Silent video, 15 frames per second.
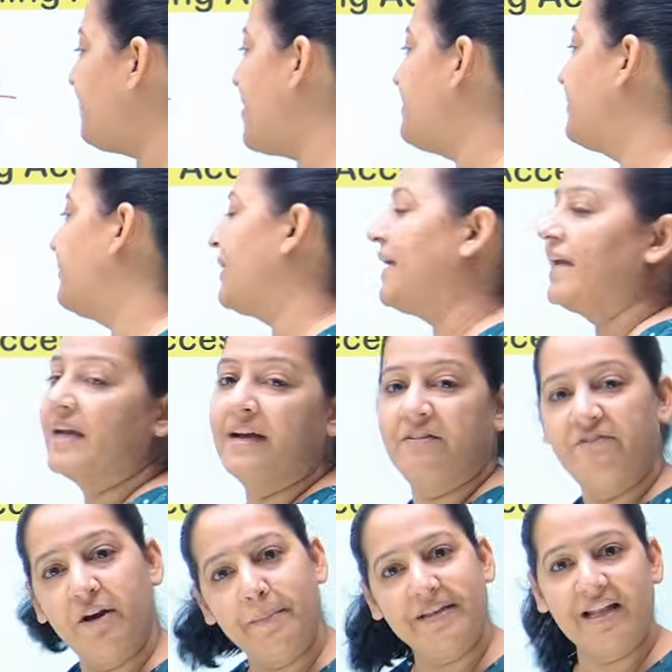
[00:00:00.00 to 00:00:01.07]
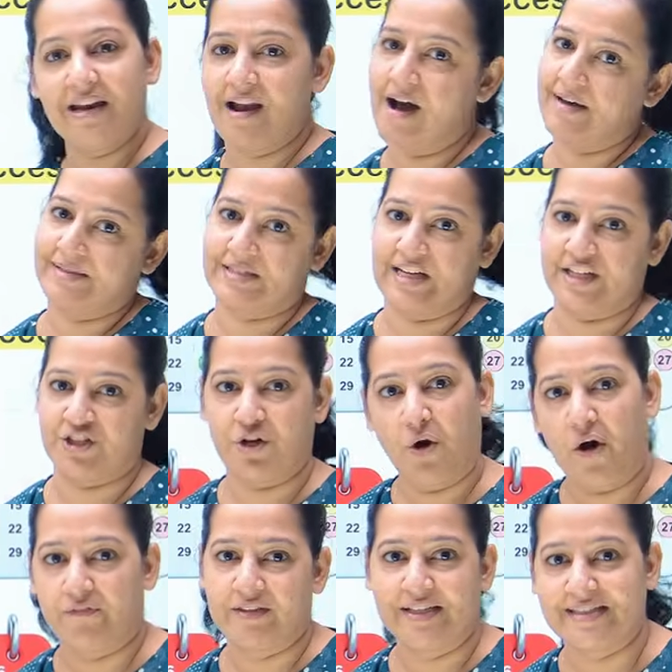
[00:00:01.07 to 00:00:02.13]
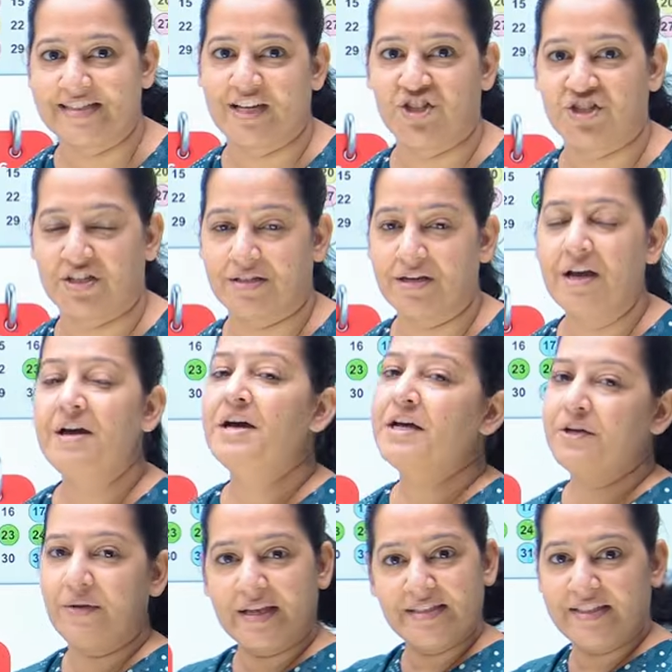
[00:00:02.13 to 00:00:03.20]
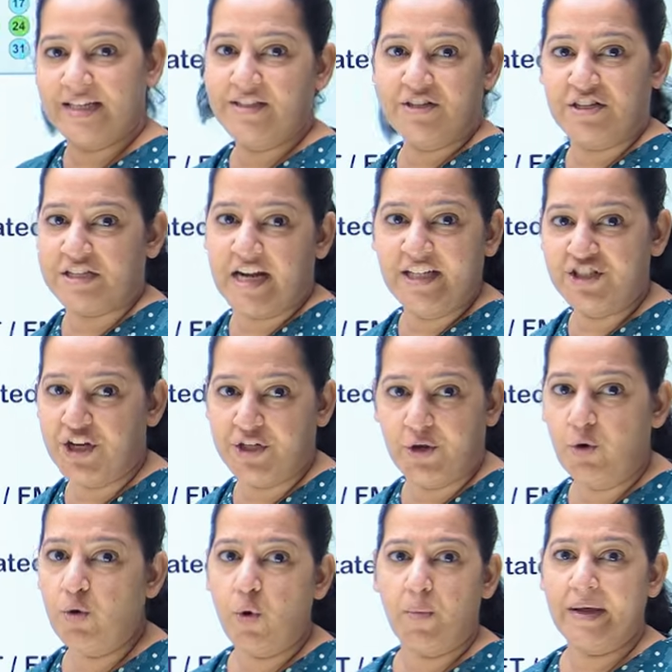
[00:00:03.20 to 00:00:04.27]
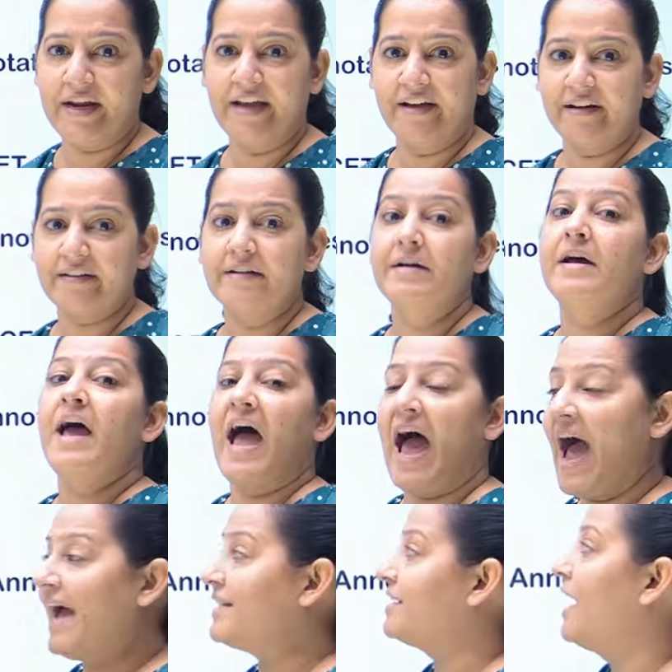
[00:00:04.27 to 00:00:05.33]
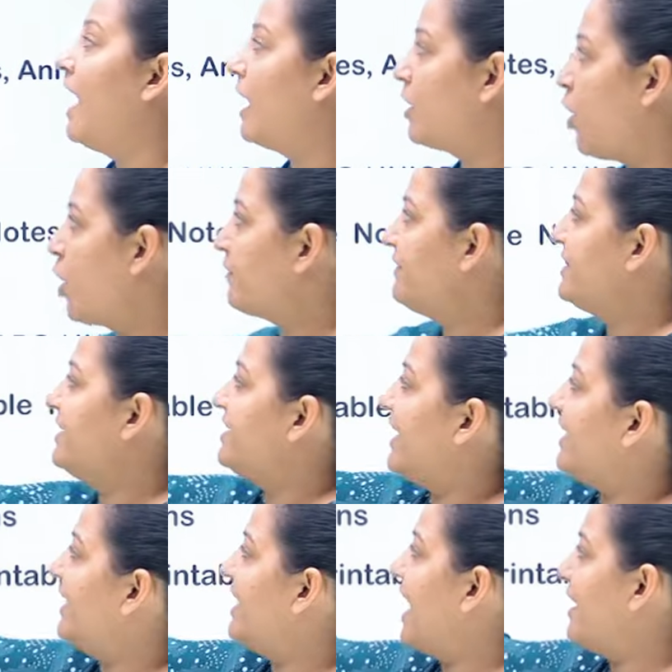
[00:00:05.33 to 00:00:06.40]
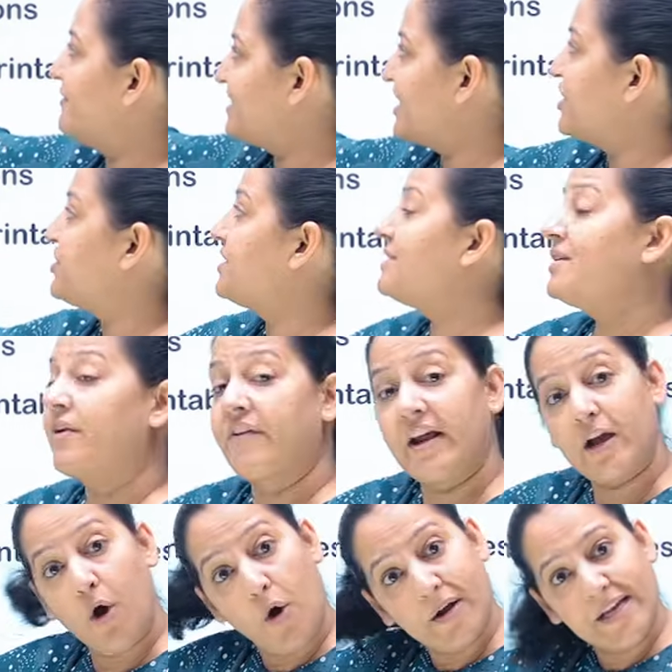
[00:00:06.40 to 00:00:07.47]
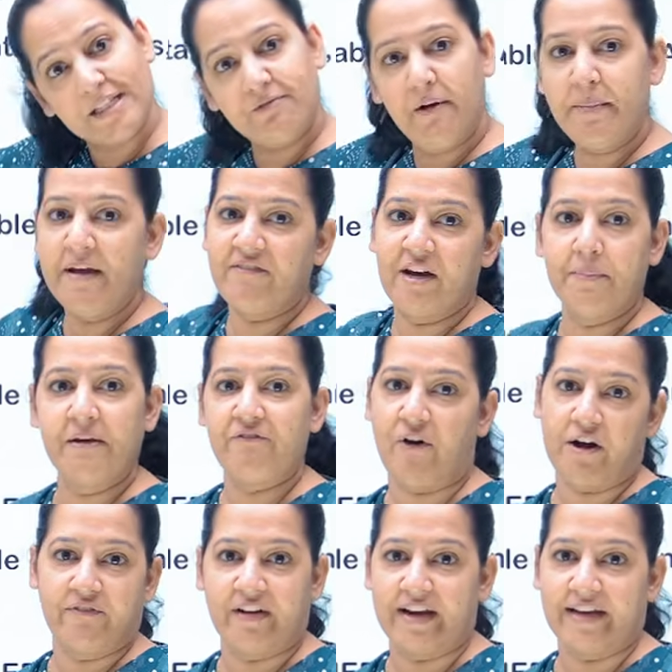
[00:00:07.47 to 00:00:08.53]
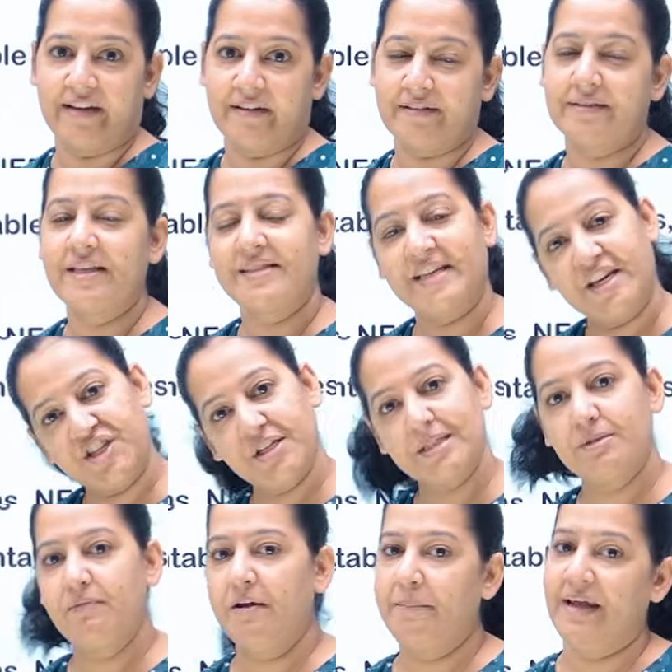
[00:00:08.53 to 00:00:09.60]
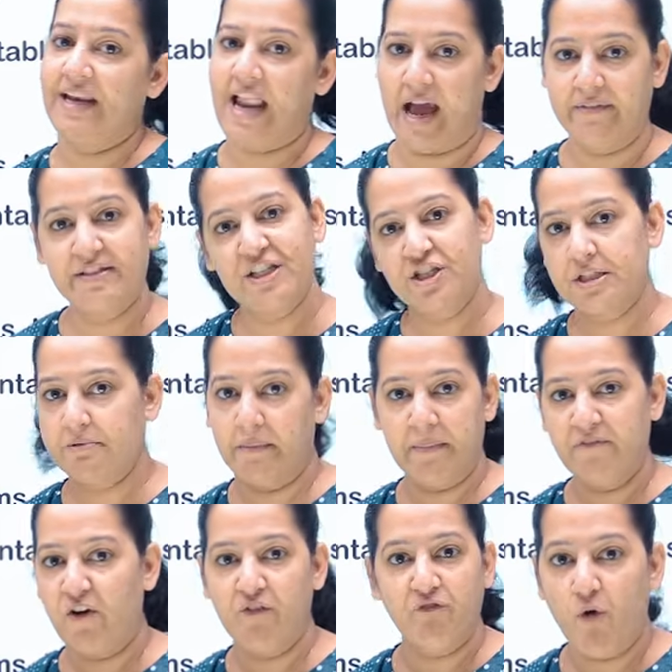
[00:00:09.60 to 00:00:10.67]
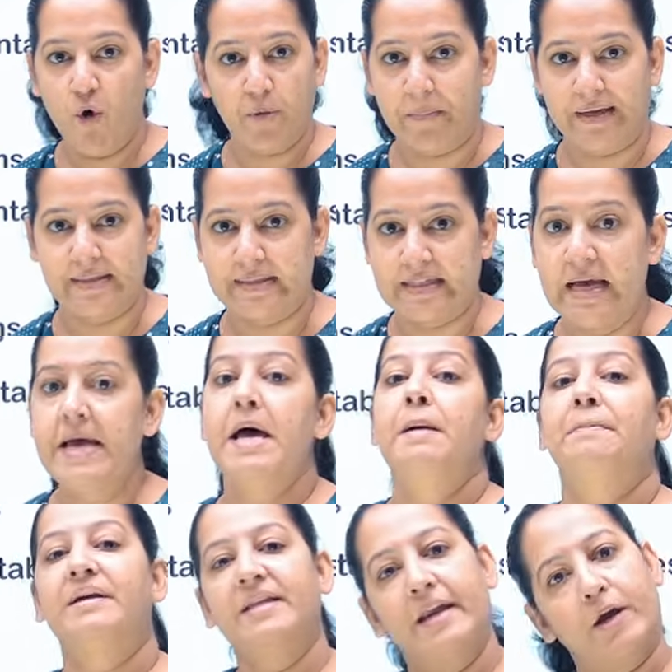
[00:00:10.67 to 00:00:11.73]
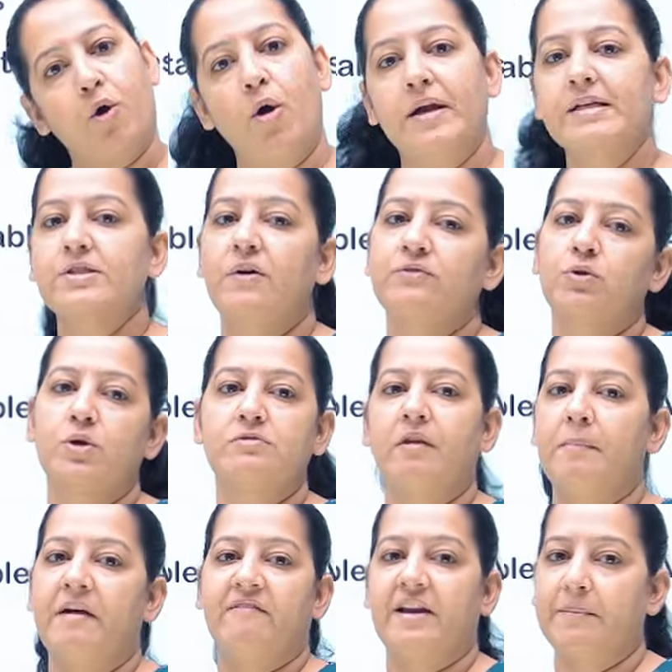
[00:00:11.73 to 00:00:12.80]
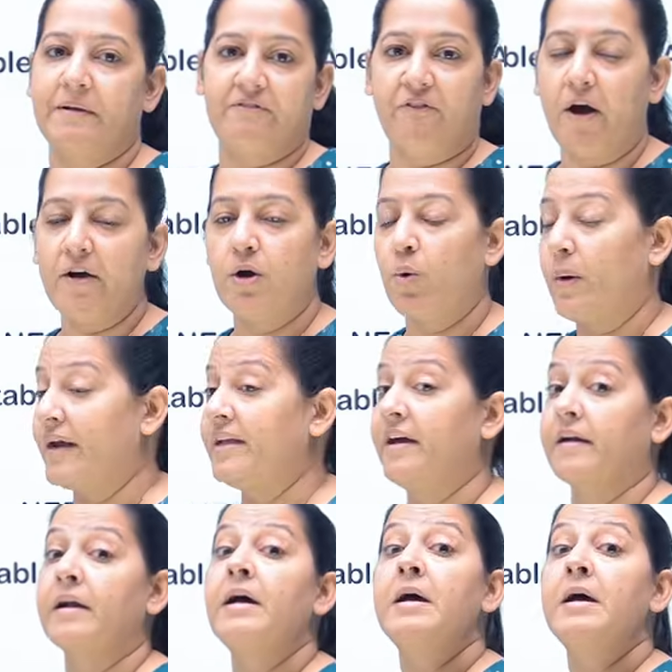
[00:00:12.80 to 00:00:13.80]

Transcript: February will be the last date of this session. You can see the detailed schedule over here. And along with the daily live sessions, recordings will be available for 1 year. The sessions will be, live sessions will be for 4 months, but the recordings of those will be available for 1 year.